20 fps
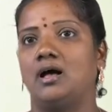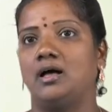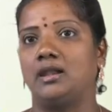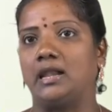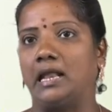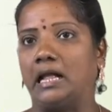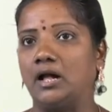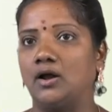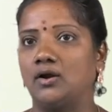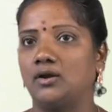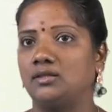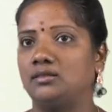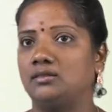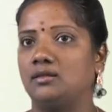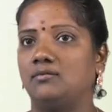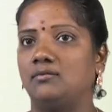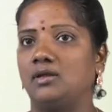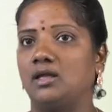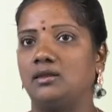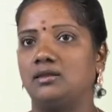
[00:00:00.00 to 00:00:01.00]
regarding the
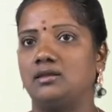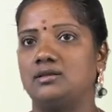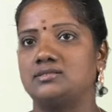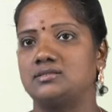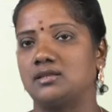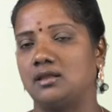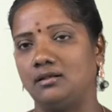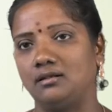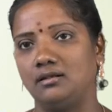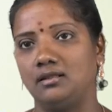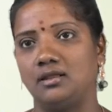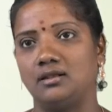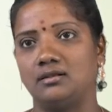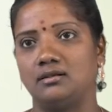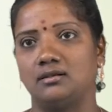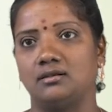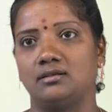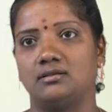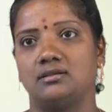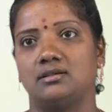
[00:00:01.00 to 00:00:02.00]
various
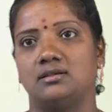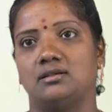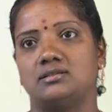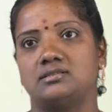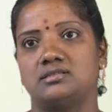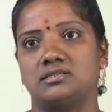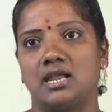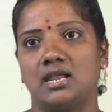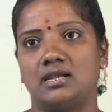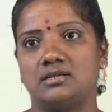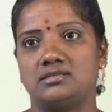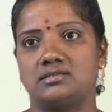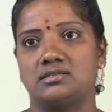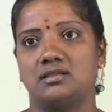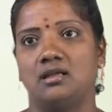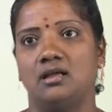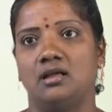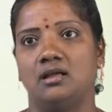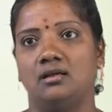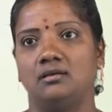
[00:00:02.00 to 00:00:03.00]
Indian states,
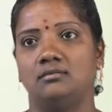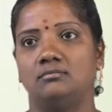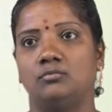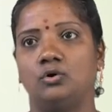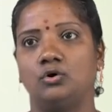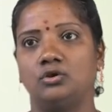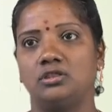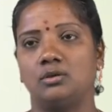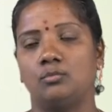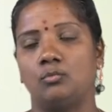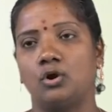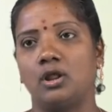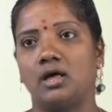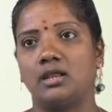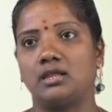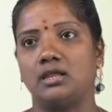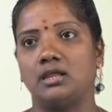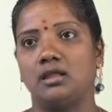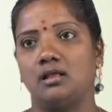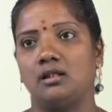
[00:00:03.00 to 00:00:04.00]
both
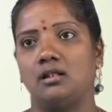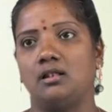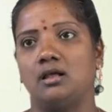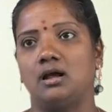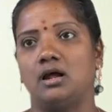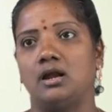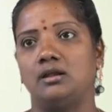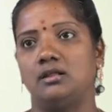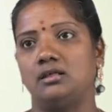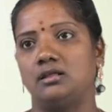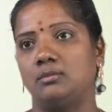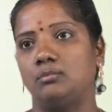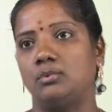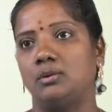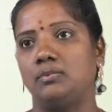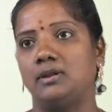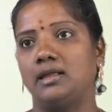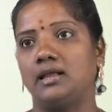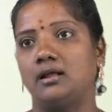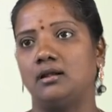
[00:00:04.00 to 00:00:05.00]
monarchical and
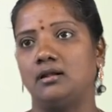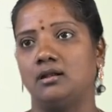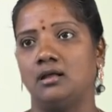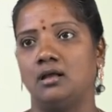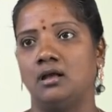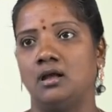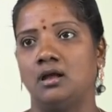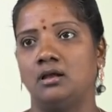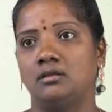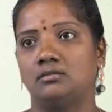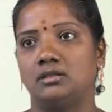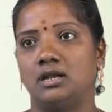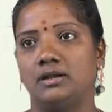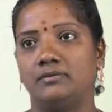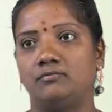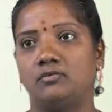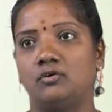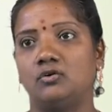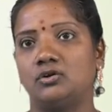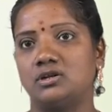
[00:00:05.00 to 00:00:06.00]
republican,
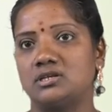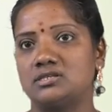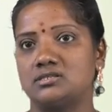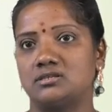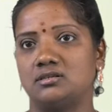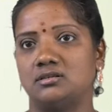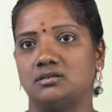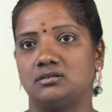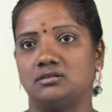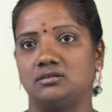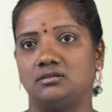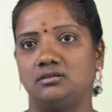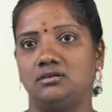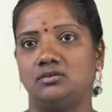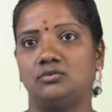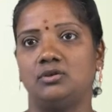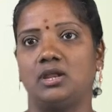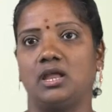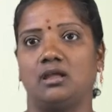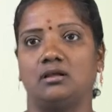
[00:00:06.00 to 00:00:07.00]
that flourished
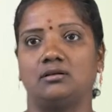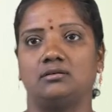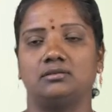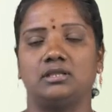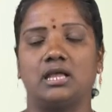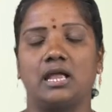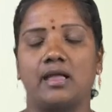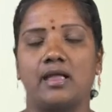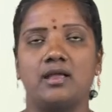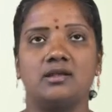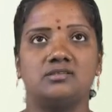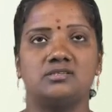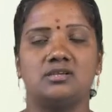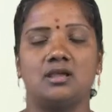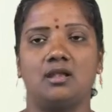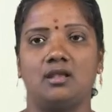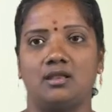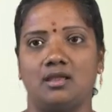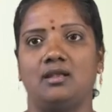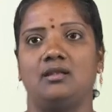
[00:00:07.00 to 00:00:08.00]
during the
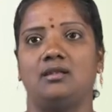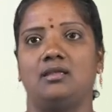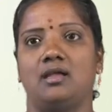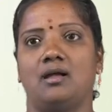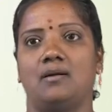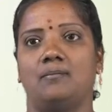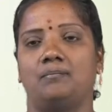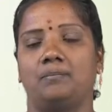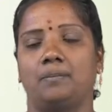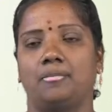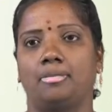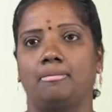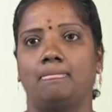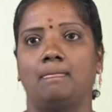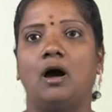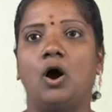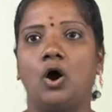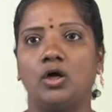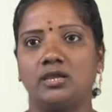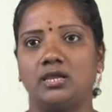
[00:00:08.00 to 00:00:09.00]
ancient India.
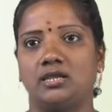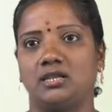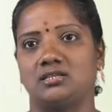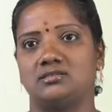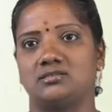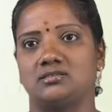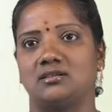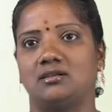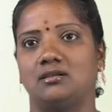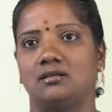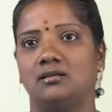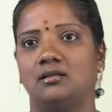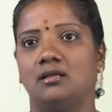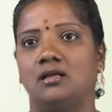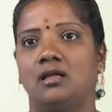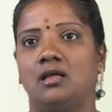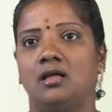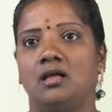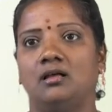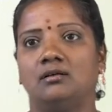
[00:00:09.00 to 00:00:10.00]
Architecture.
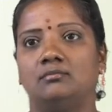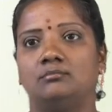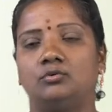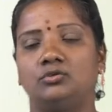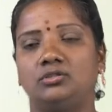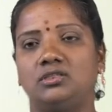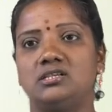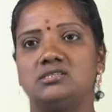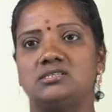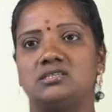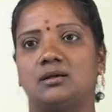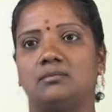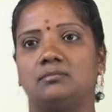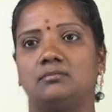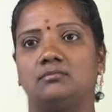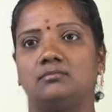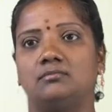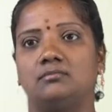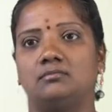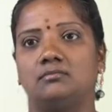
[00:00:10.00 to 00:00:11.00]

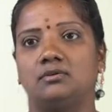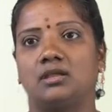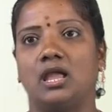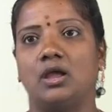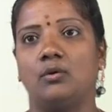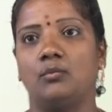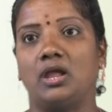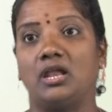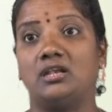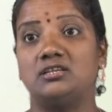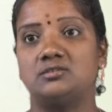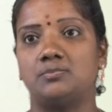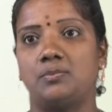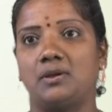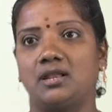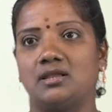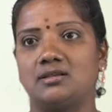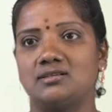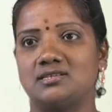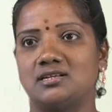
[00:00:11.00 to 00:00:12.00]
Buddhism gave
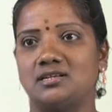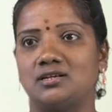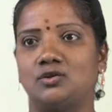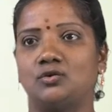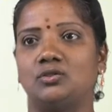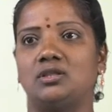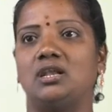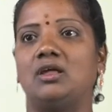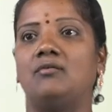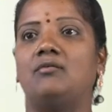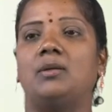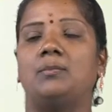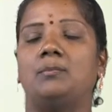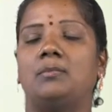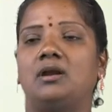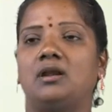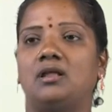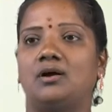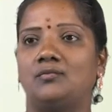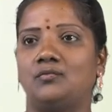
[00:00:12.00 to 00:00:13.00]
inspiration to the
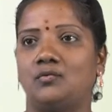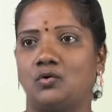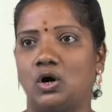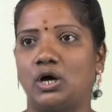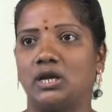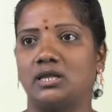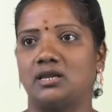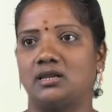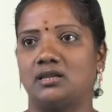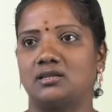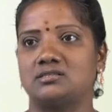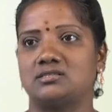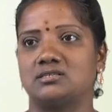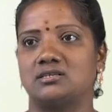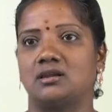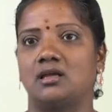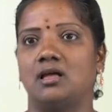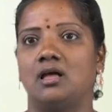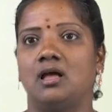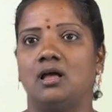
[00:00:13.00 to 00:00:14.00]
development of architecture.
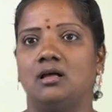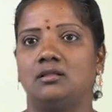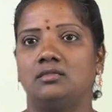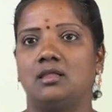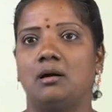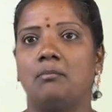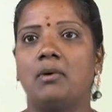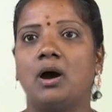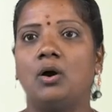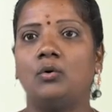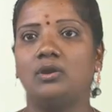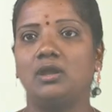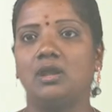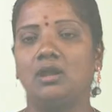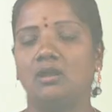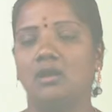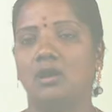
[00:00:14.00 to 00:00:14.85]
The Mauryan